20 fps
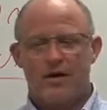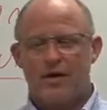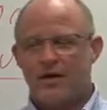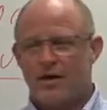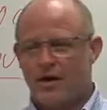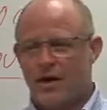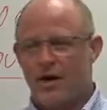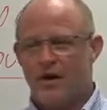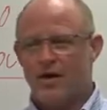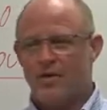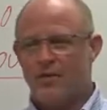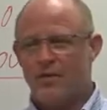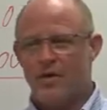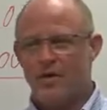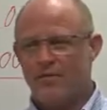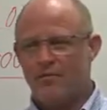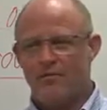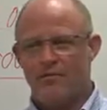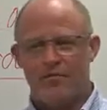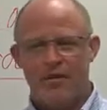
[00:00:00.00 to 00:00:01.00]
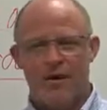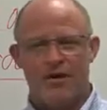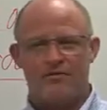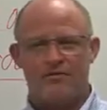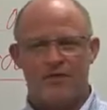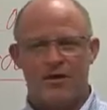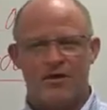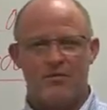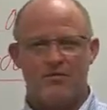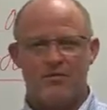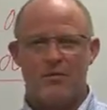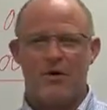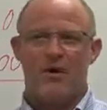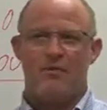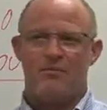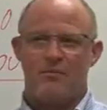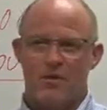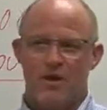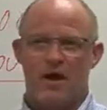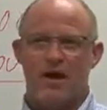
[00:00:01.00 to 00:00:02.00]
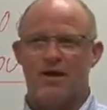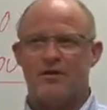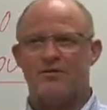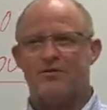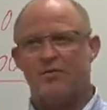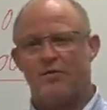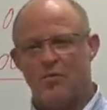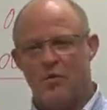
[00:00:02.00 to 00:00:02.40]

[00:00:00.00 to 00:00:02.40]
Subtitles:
Can I go in with 5-second prep? Yes.